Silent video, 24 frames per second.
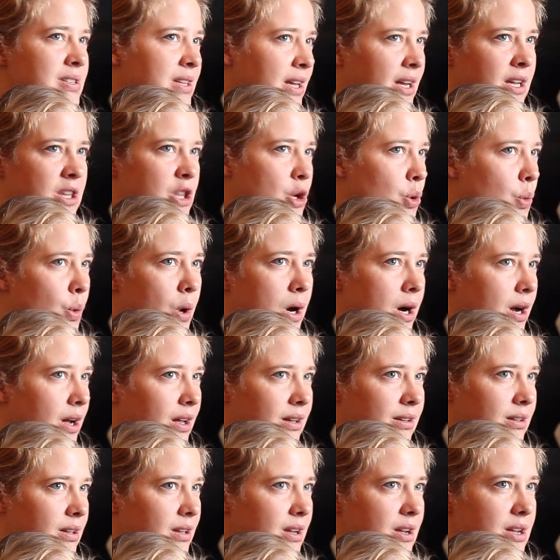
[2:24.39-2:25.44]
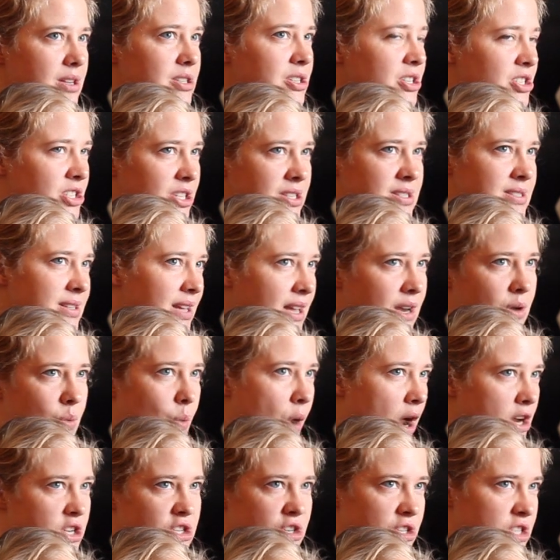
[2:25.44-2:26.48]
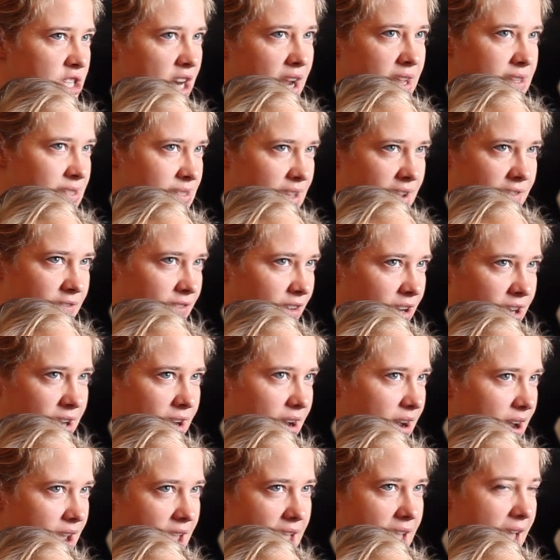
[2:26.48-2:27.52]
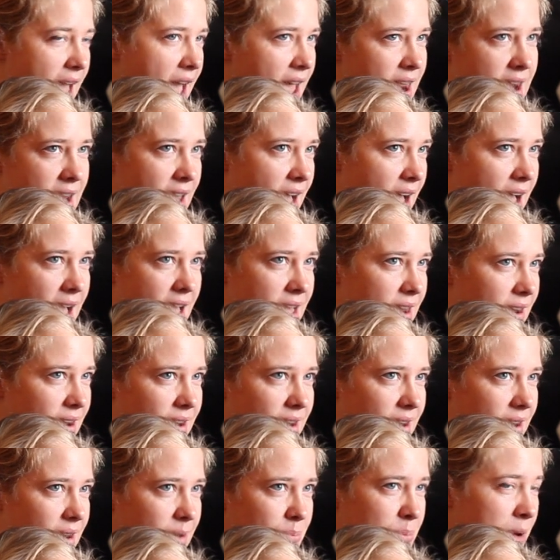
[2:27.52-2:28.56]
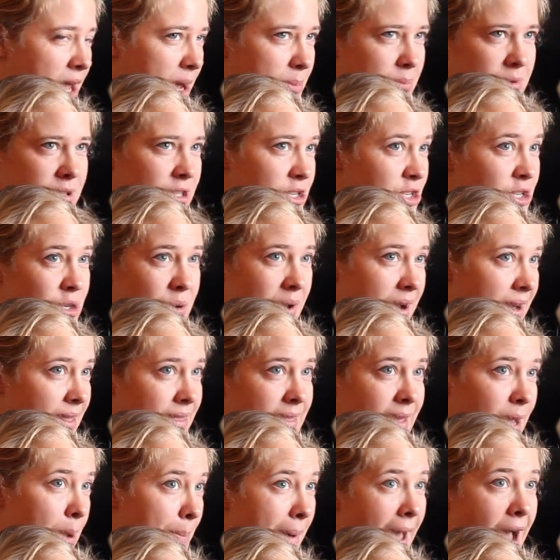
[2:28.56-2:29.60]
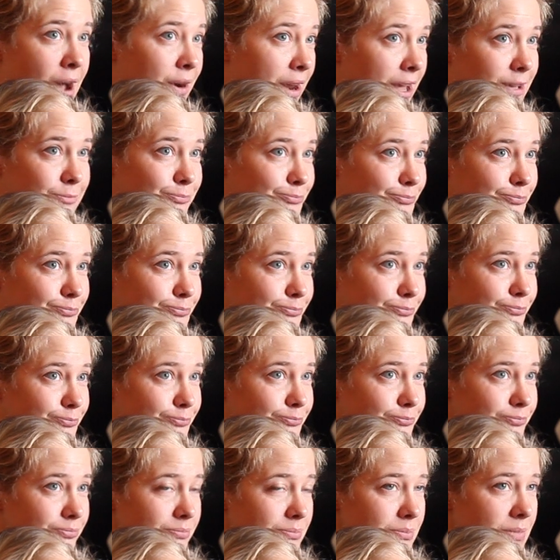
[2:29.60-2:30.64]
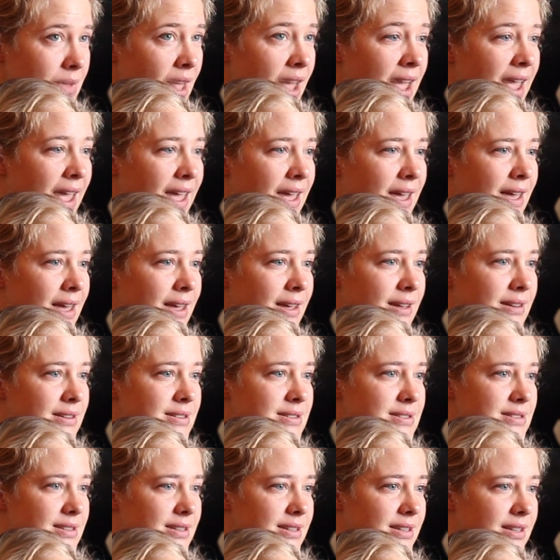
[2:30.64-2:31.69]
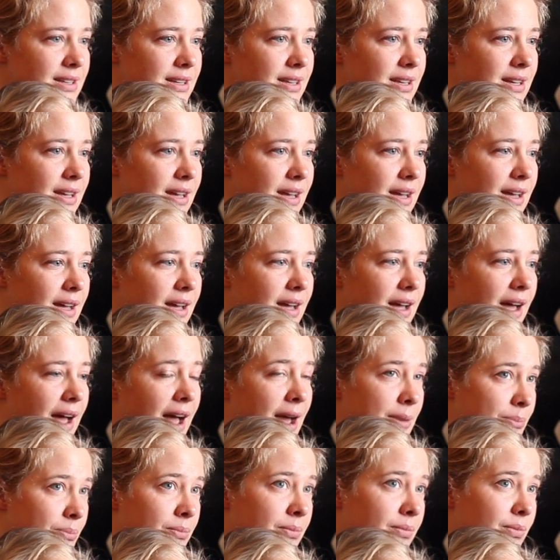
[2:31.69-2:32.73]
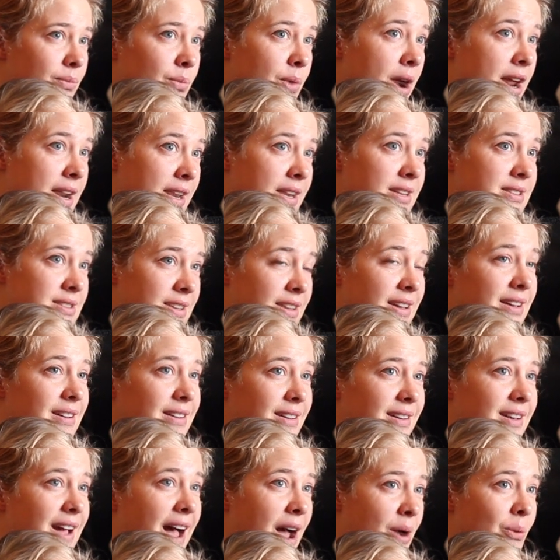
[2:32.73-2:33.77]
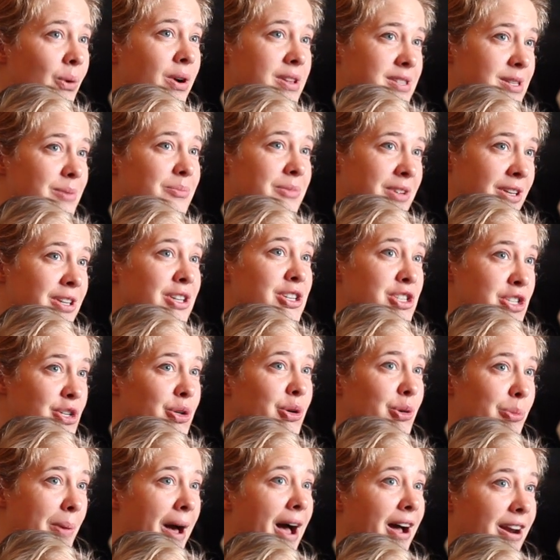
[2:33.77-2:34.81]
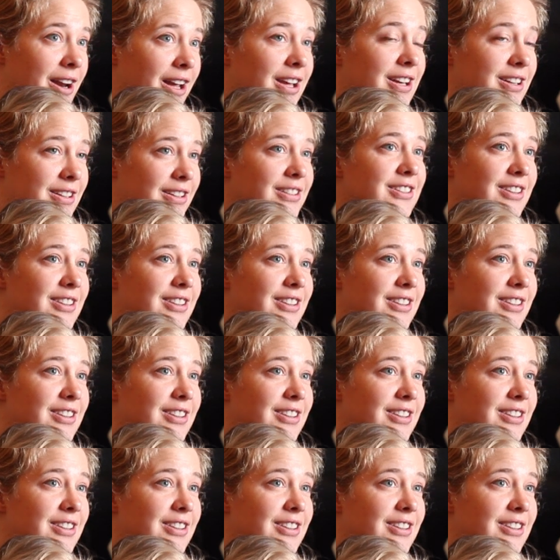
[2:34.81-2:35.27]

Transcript: thing in the world, to just sit and watch your child suffer and not be able to do anything about it. And I want something to do about it.